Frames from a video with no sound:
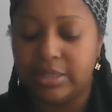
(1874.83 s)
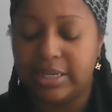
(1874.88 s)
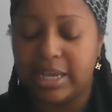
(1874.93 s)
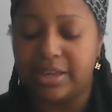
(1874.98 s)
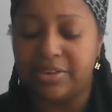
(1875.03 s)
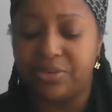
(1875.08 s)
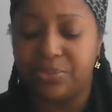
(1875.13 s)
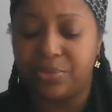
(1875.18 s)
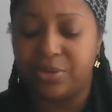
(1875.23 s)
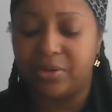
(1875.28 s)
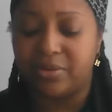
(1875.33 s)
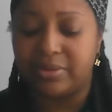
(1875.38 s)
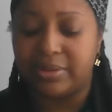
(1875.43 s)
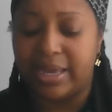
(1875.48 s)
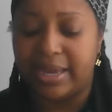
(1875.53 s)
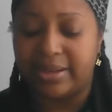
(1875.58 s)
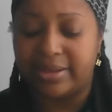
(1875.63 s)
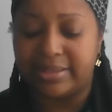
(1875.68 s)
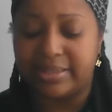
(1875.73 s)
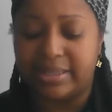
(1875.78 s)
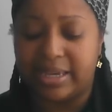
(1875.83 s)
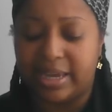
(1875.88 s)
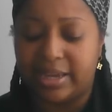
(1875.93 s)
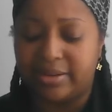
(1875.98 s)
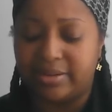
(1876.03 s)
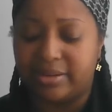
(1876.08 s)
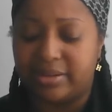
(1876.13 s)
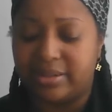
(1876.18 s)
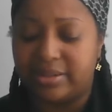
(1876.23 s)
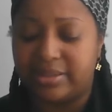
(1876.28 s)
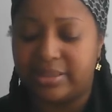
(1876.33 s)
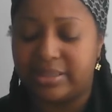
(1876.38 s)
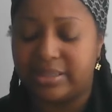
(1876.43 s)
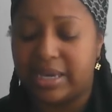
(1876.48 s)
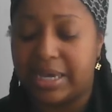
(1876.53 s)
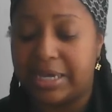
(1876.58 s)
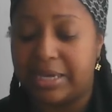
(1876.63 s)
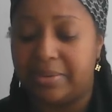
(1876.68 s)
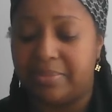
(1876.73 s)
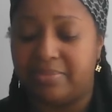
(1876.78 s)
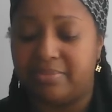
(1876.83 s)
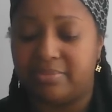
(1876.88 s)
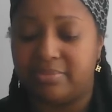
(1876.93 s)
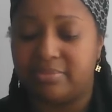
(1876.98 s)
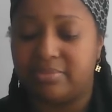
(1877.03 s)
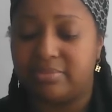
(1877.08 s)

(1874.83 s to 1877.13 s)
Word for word: that's real like scandalous type